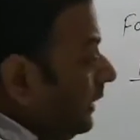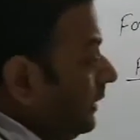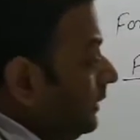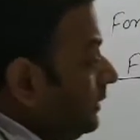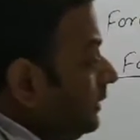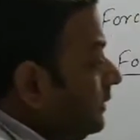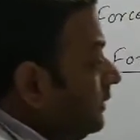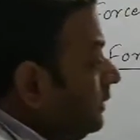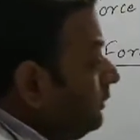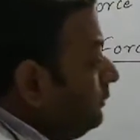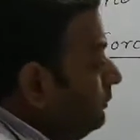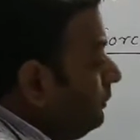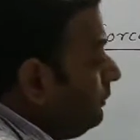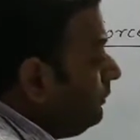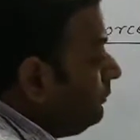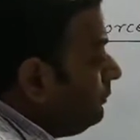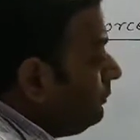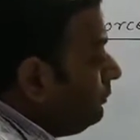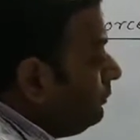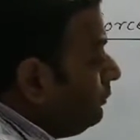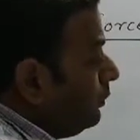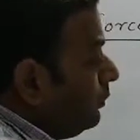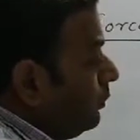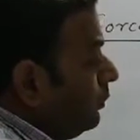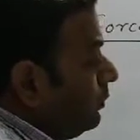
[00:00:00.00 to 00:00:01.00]
And the
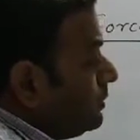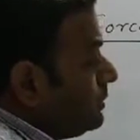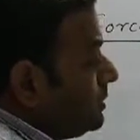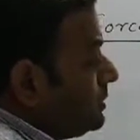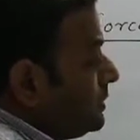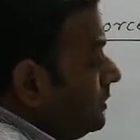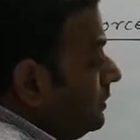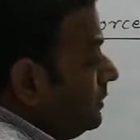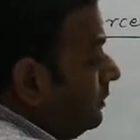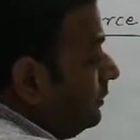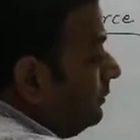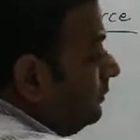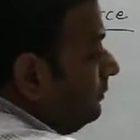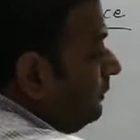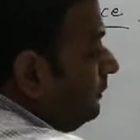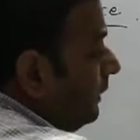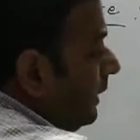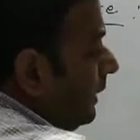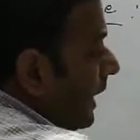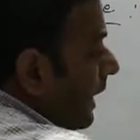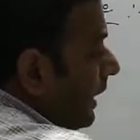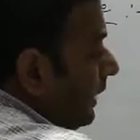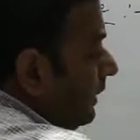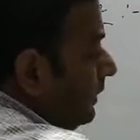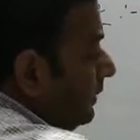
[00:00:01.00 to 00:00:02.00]
fifth force
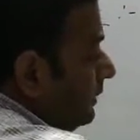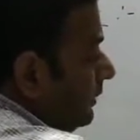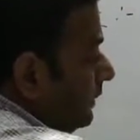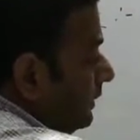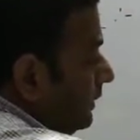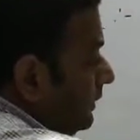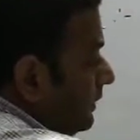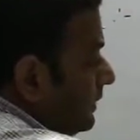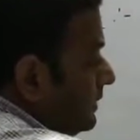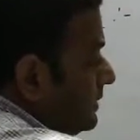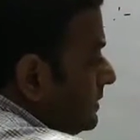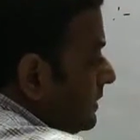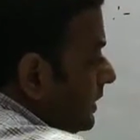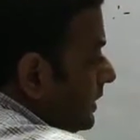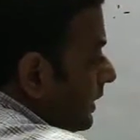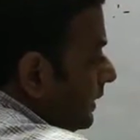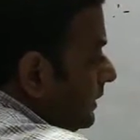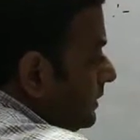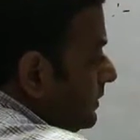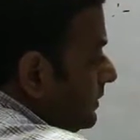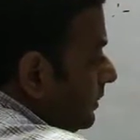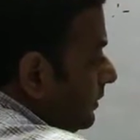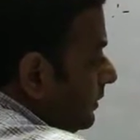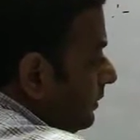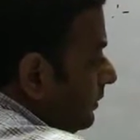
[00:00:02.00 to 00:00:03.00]
will act in this
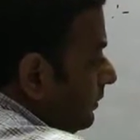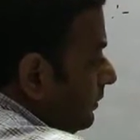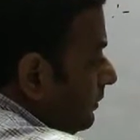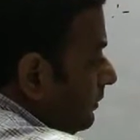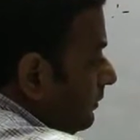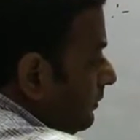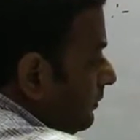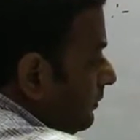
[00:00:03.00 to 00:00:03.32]
direction.